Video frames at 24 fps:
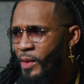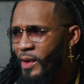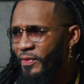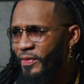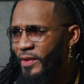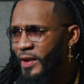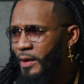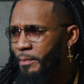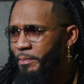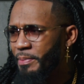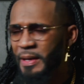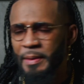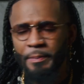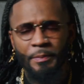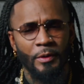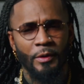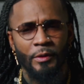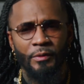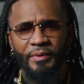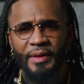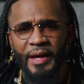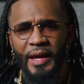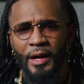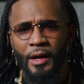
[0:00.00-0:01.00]
And there are people
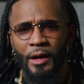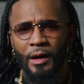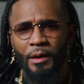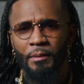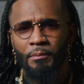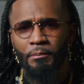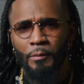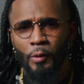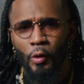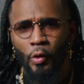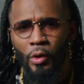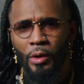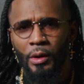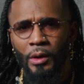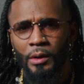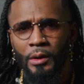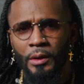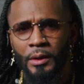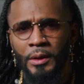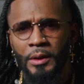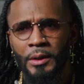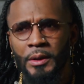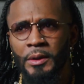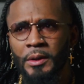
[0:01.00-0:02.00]
that are more
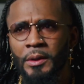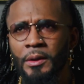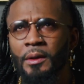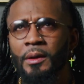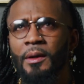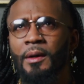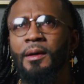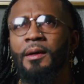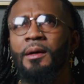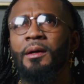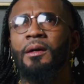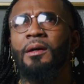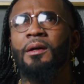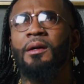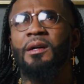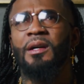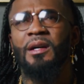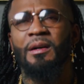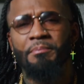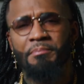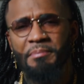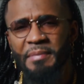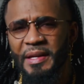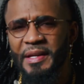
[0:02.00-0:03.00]

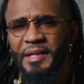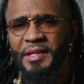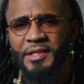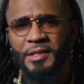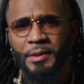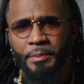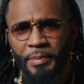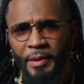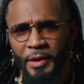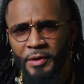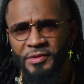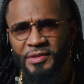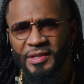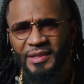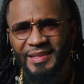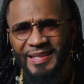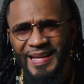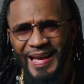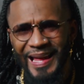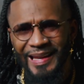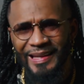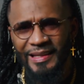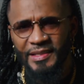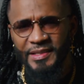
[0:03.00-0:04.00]
committed to
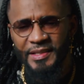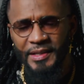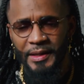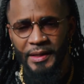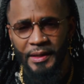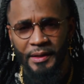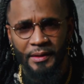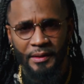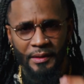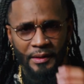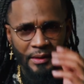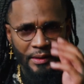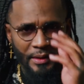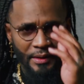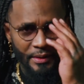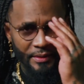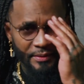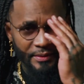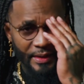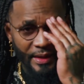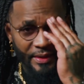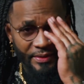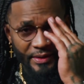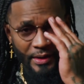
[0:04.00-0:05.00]
personality
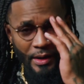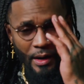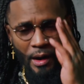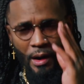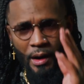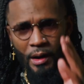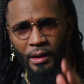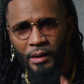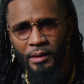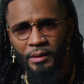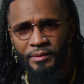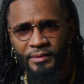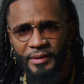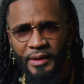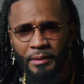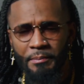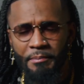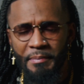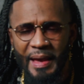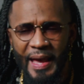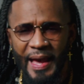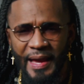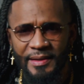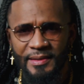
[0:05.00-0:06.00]
than they are their
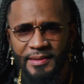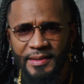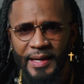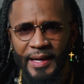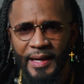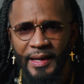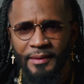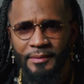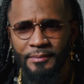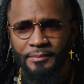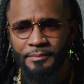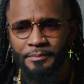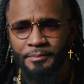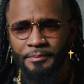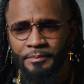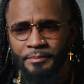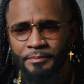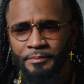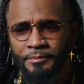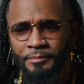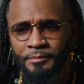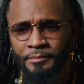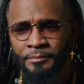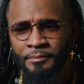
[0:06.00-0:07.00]
mandate.
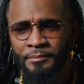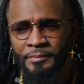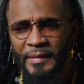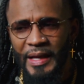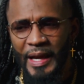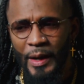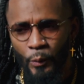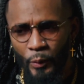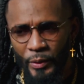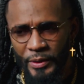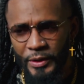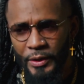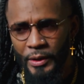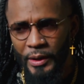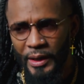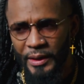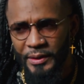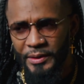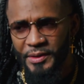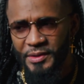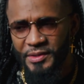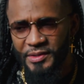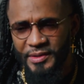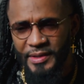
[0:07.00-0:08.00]
And when you
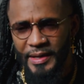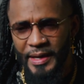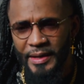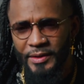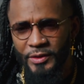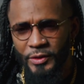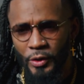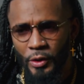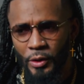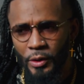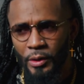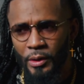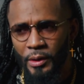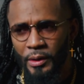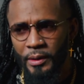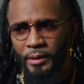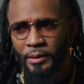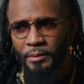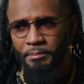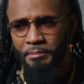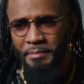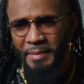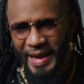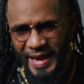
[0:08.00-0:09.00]
understand your
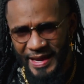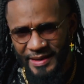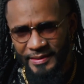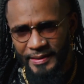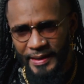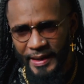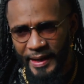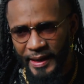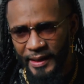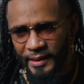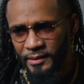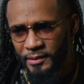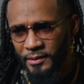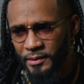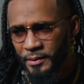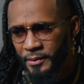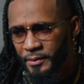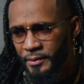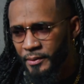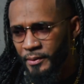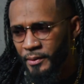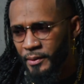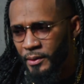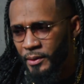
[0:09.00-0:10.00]
mandate,
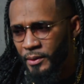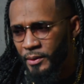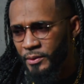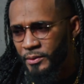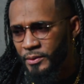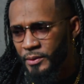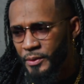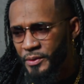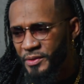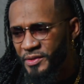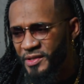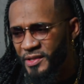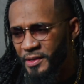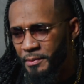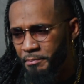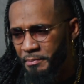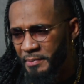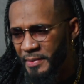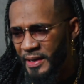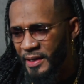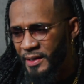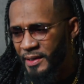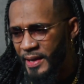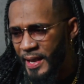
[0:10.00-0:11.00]
you
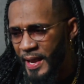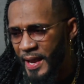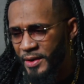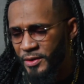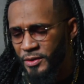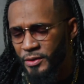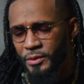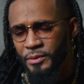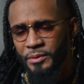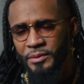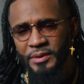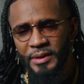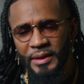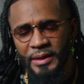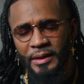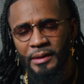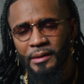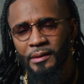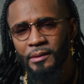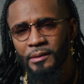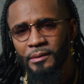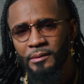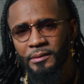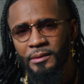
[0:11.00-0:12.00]
submit and you
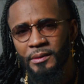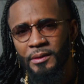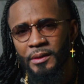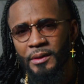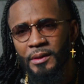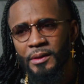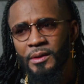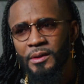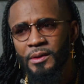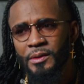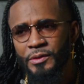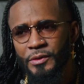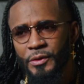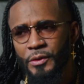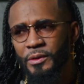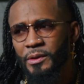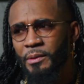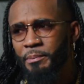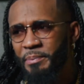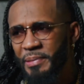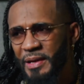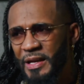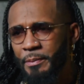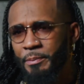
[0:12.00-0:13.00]
yield to the
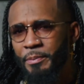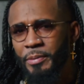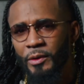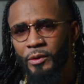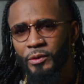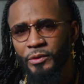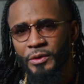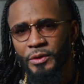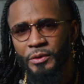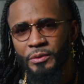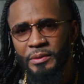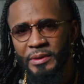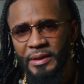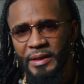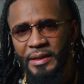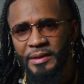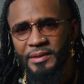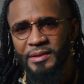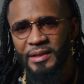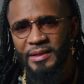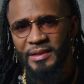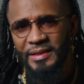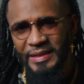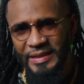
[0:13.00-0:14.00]
people you
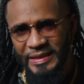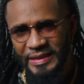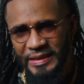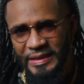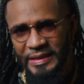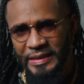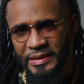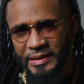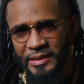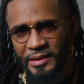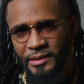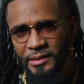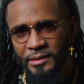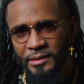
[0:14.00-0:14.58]
need.